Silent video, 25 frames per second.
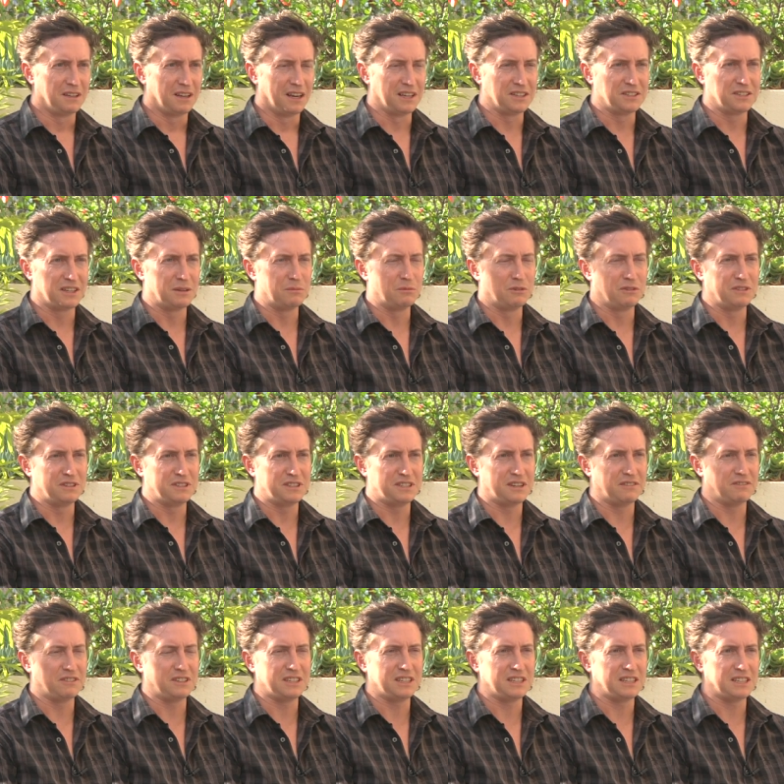I saw that movie
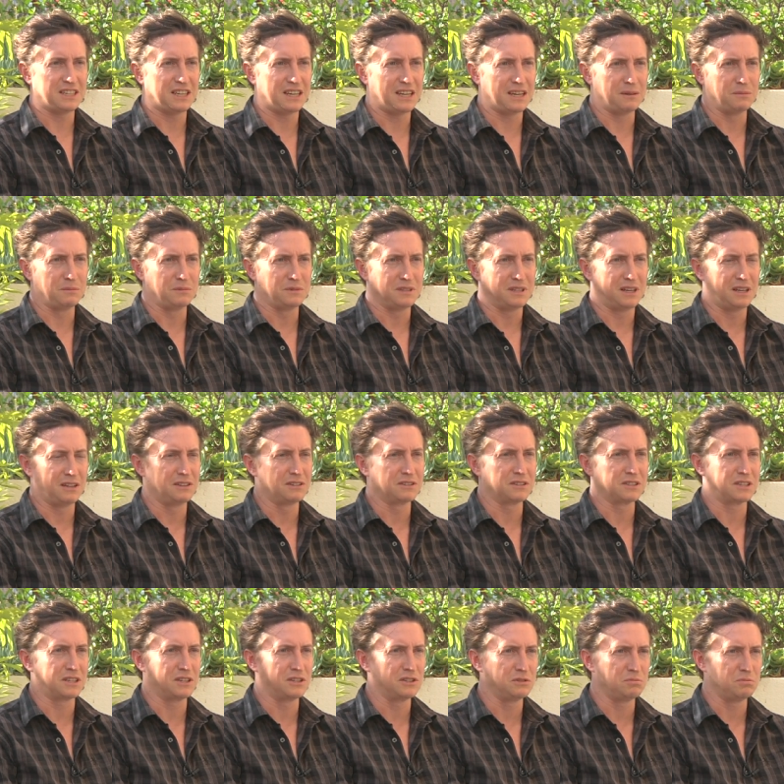seventeen times. How long
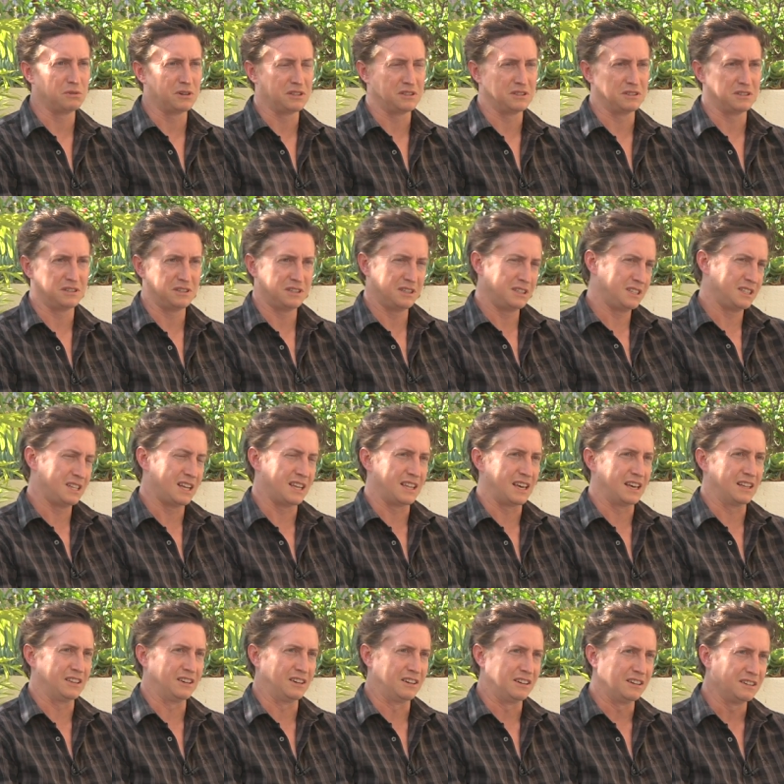is Ghostbusters? It's not
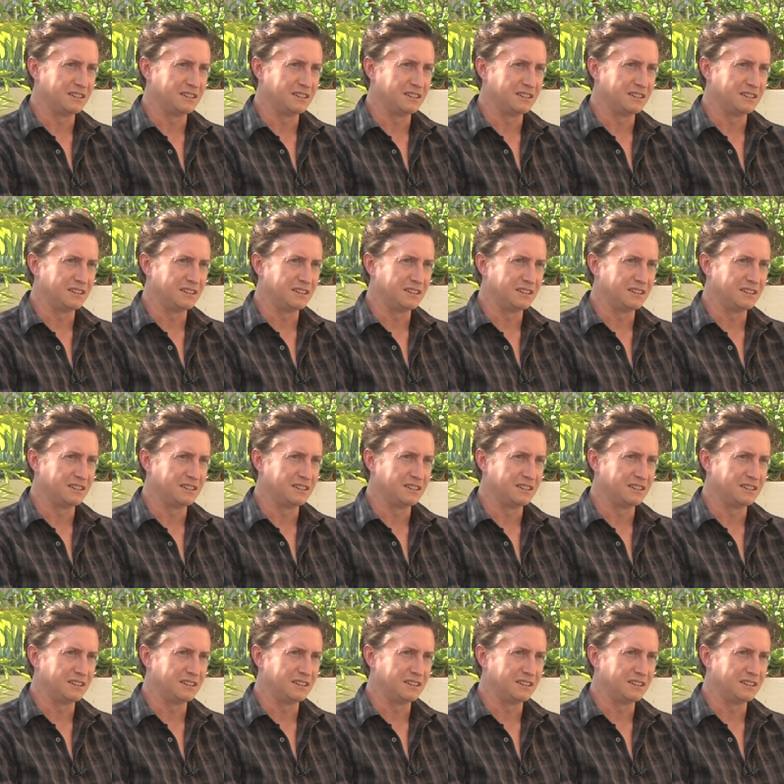that long.